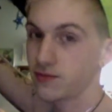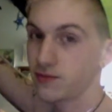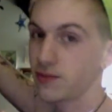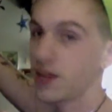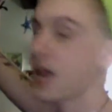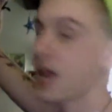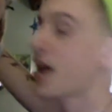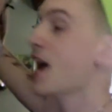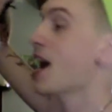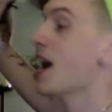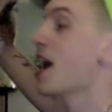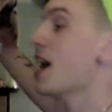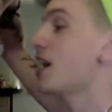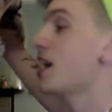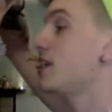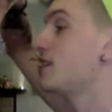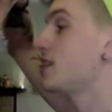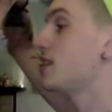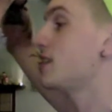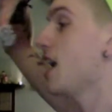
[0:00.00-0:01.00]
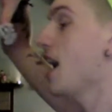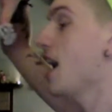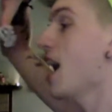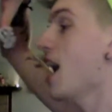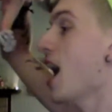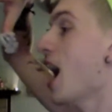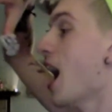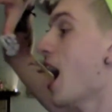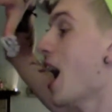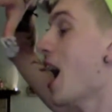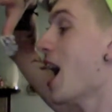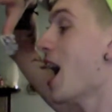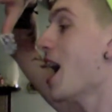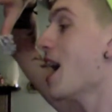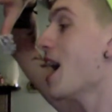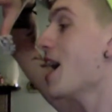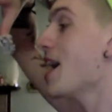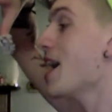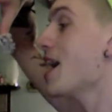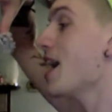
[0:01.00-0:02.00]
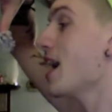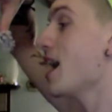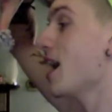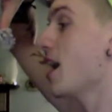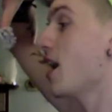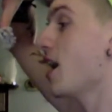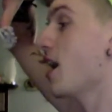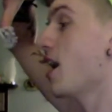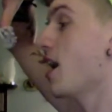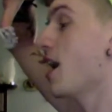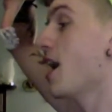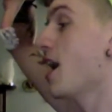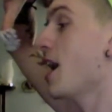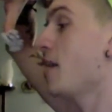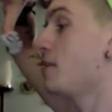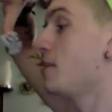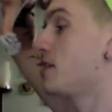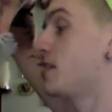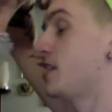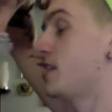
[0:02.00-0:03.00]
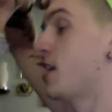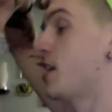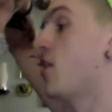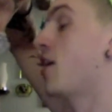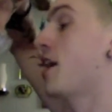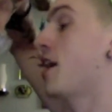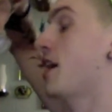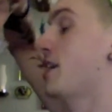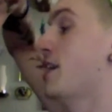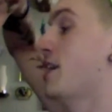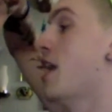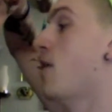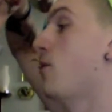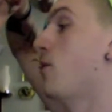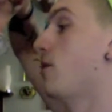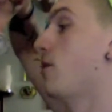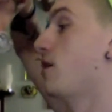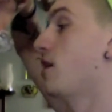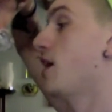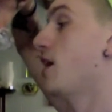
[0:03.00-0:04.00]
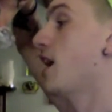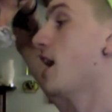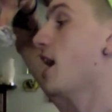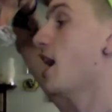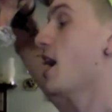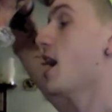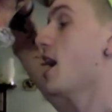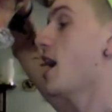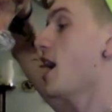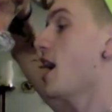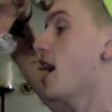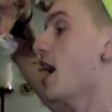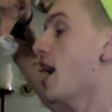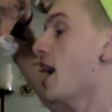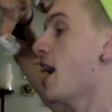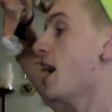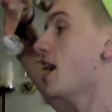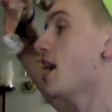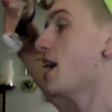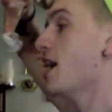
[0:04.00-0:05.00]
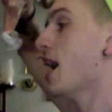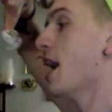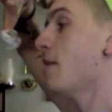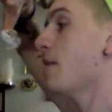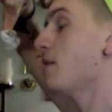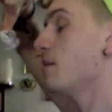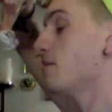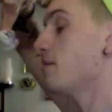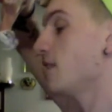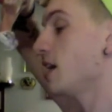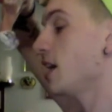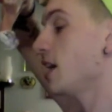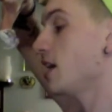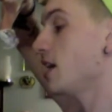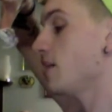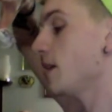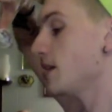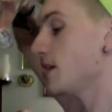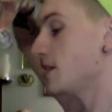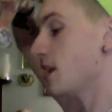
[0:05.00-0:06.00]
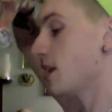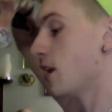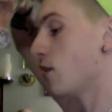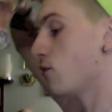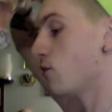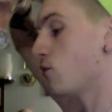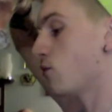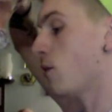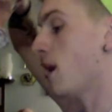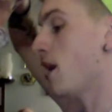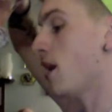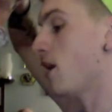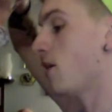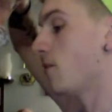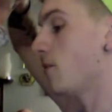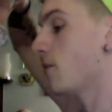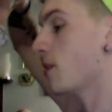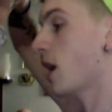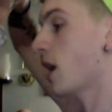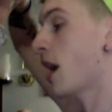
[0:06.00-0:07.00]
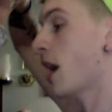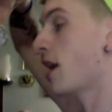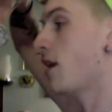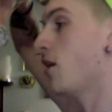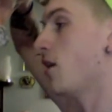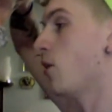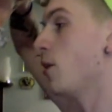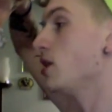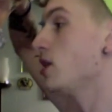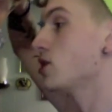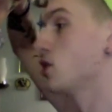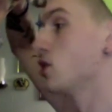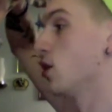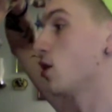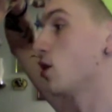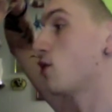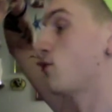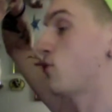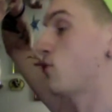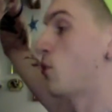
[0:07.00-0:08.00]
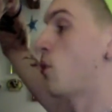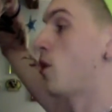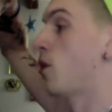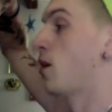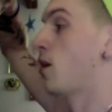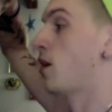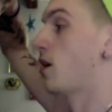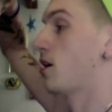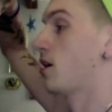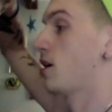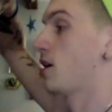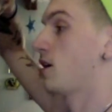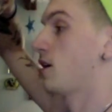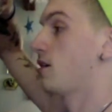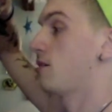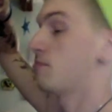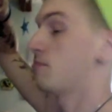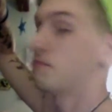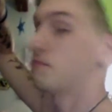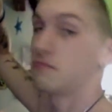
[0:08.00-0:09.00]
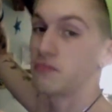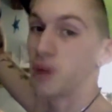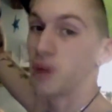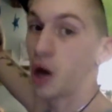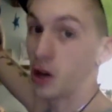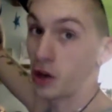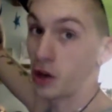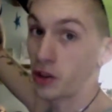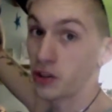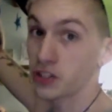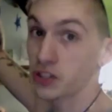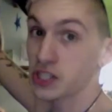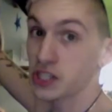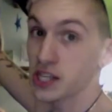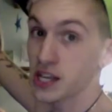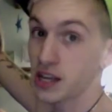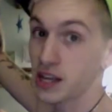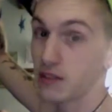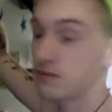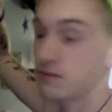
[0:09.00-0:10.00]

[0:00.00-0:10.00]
And I am staring it down. And I'm thinking to myself, well, I could always look for another seat.